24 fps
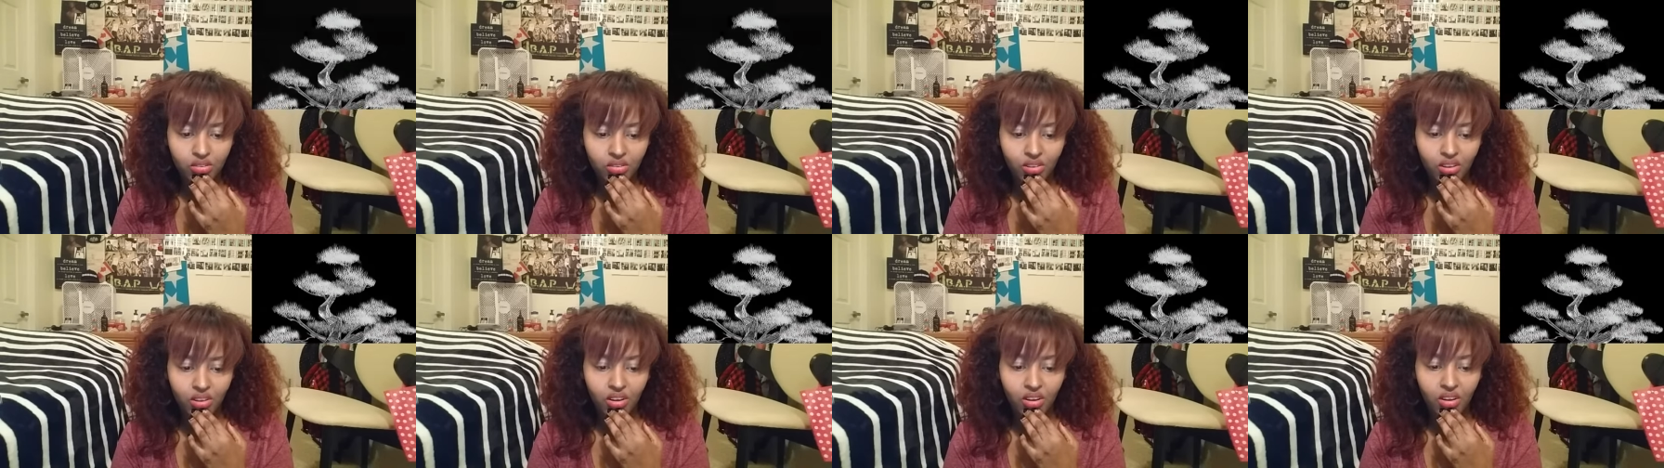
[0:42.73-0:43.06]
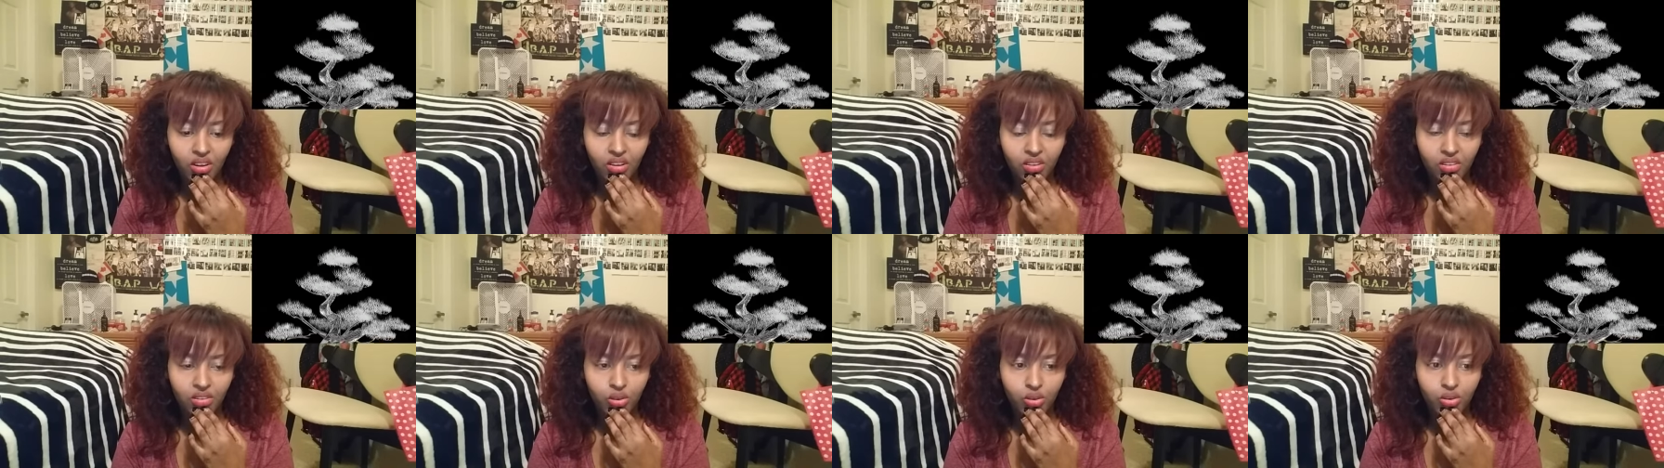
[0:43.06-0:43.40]

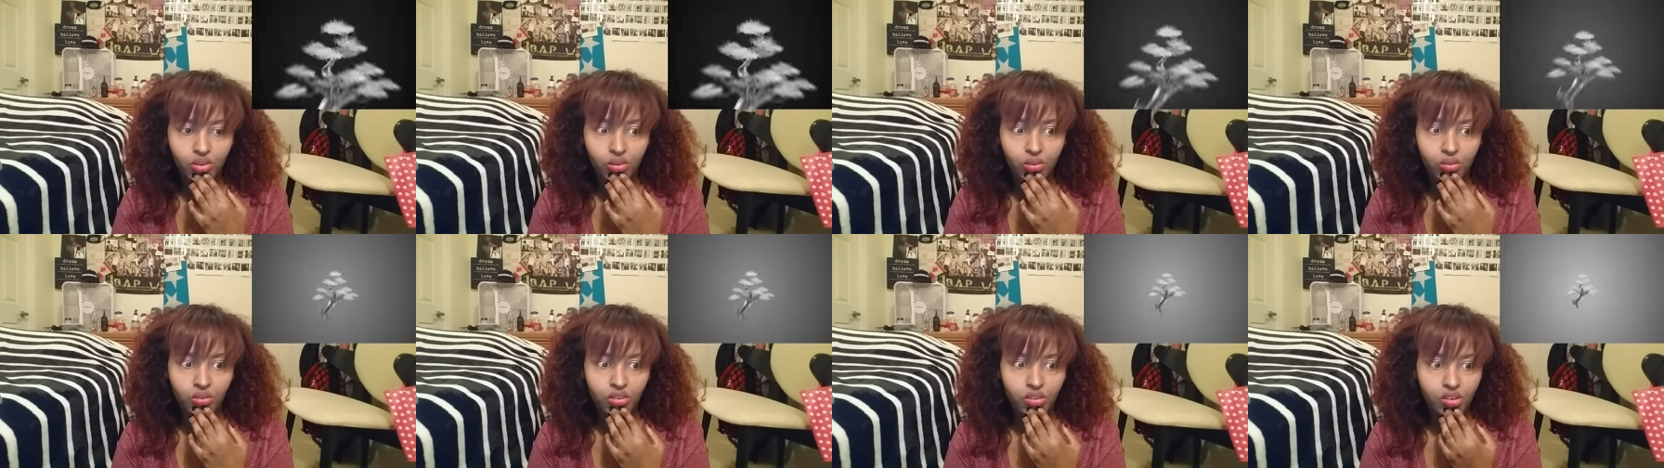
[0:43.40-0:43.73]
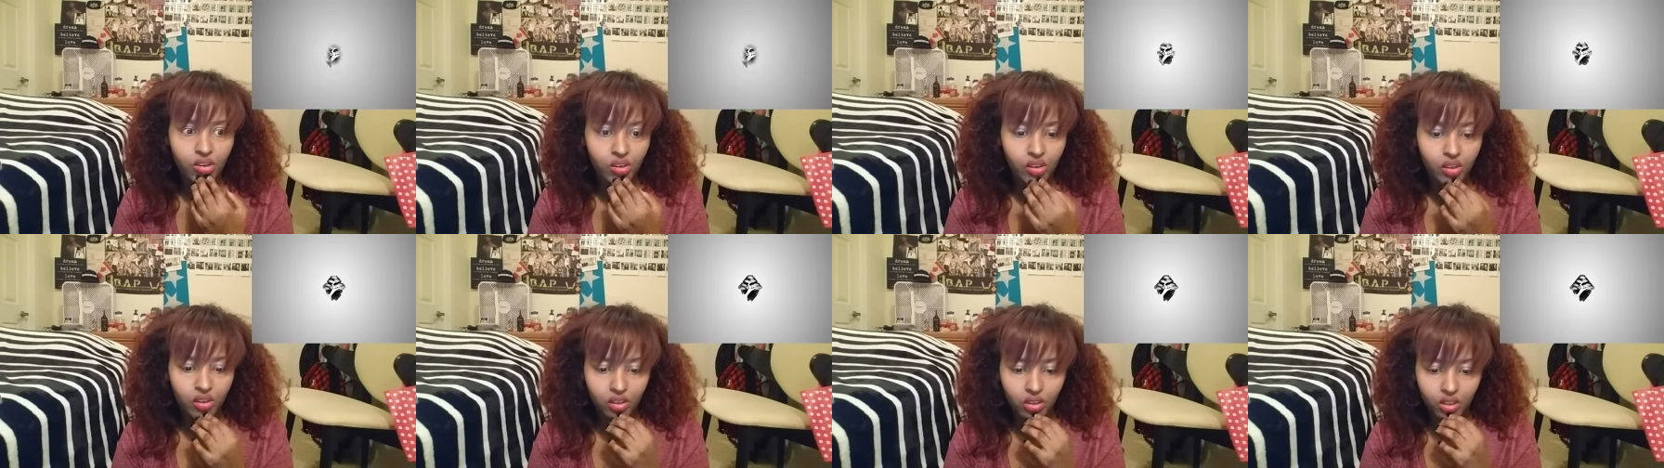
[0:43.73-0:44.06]
Yeah,
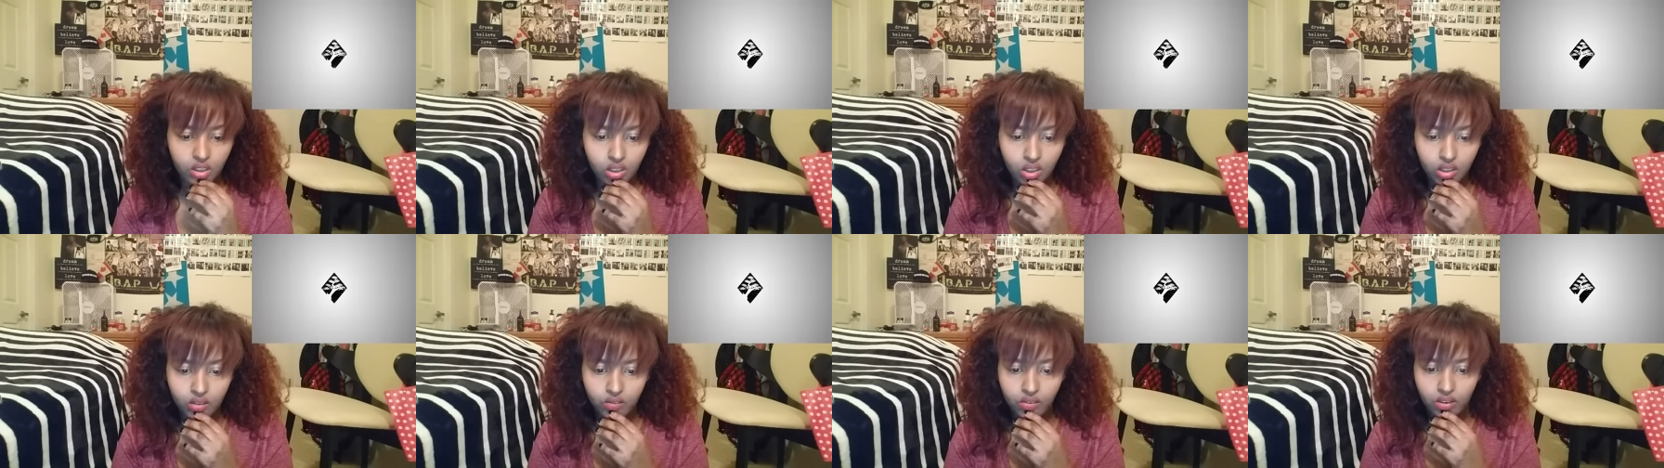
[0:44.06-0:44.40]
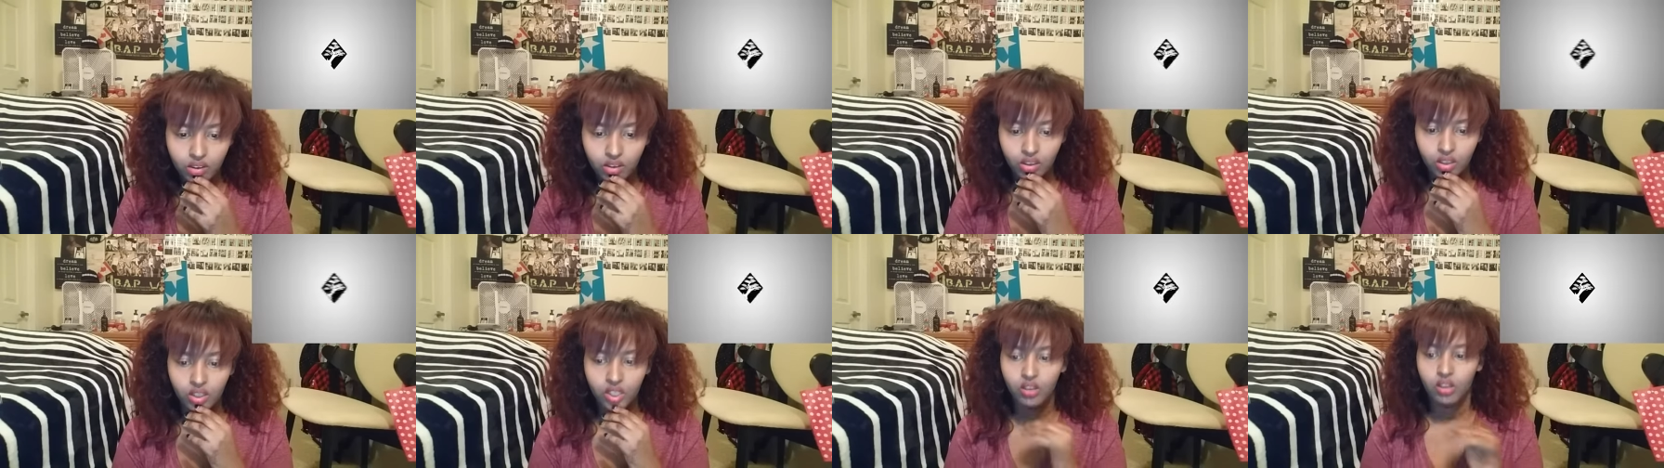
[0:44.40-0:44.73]
31. Holy
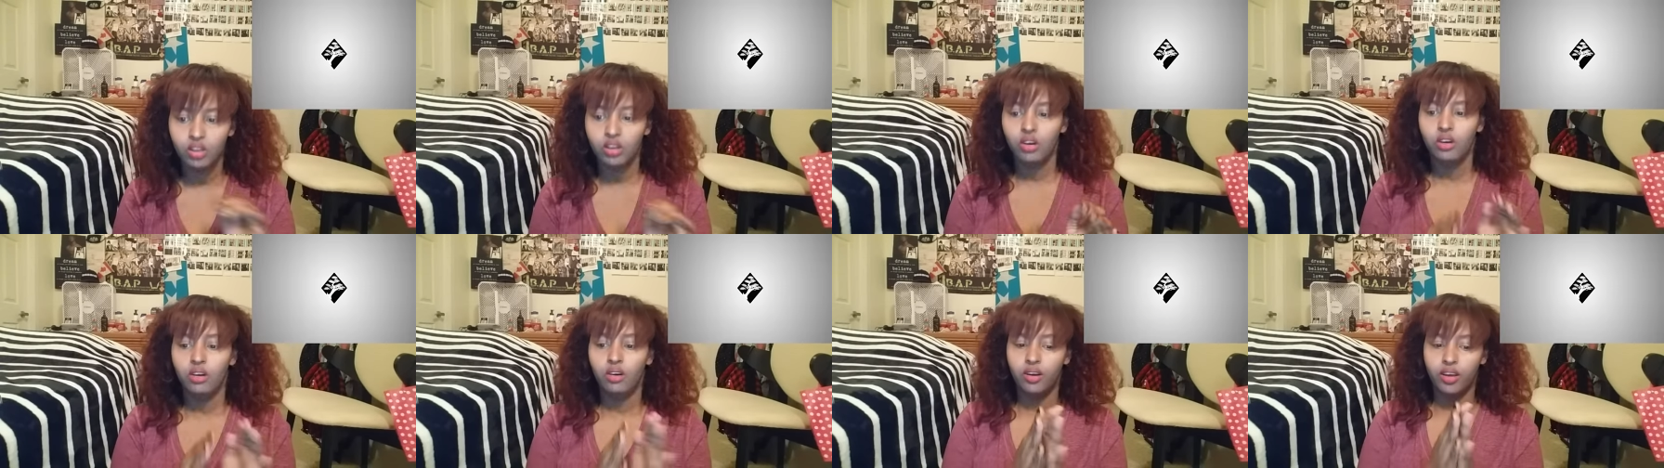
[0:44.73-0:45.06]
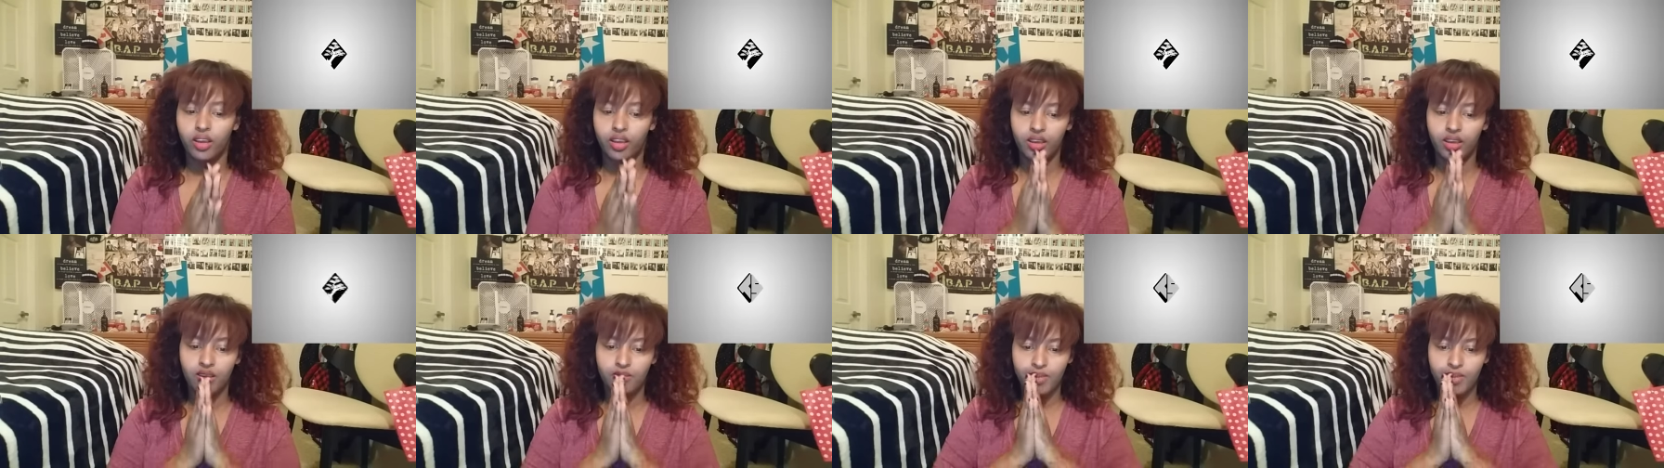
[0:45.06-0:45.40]
fuck.
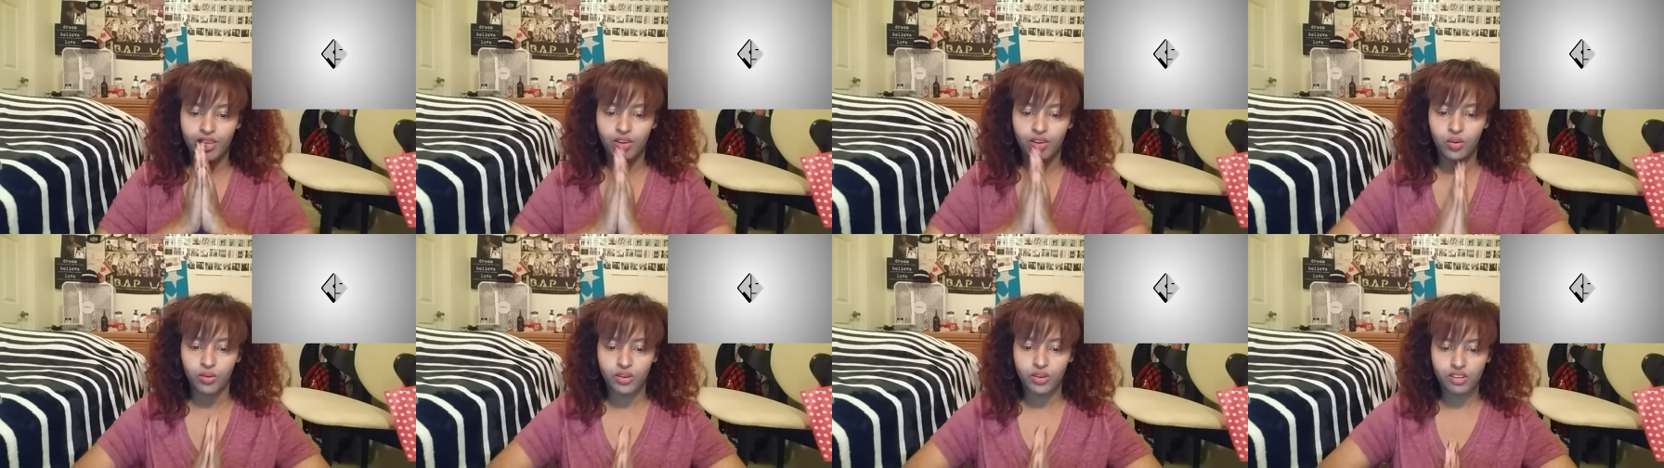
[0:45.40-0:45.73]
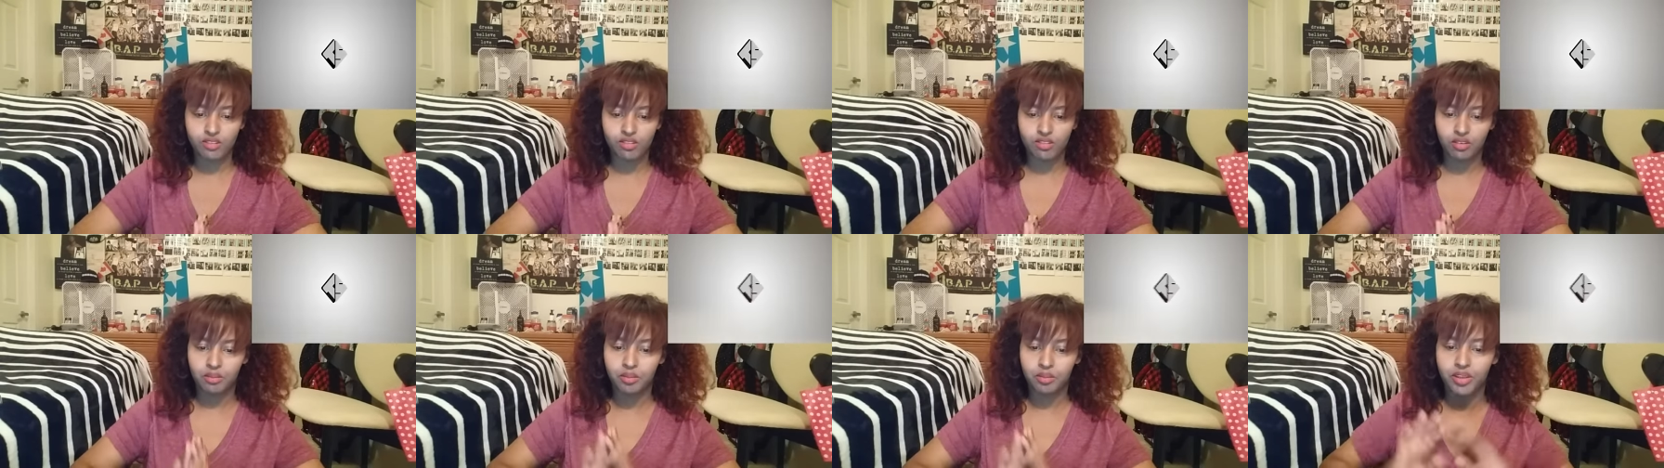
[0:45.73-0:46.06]
Okay, Hemi, go
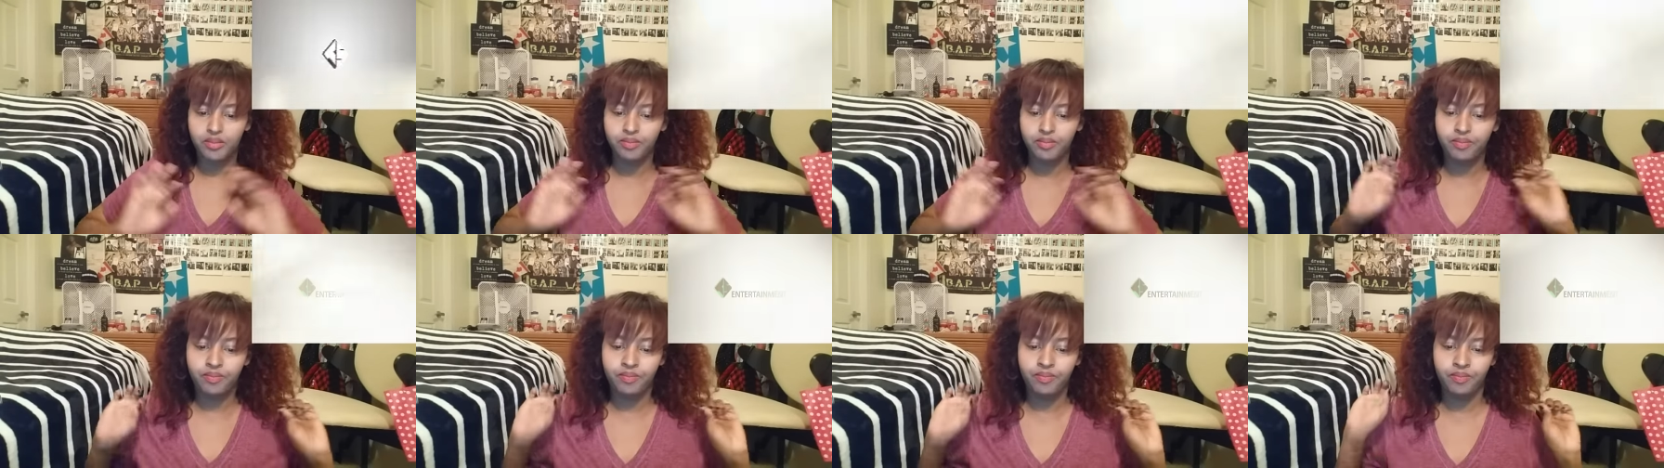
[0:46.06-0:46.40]
easy on me.